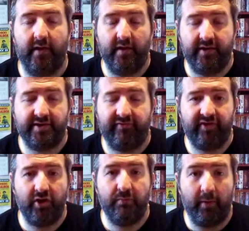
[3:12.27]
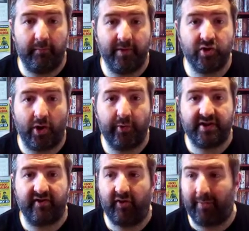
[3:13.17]
There's a few, but the majority
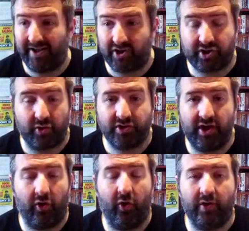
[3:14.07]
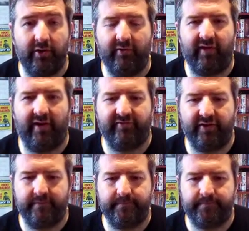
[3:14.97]
of them I associate only with that film.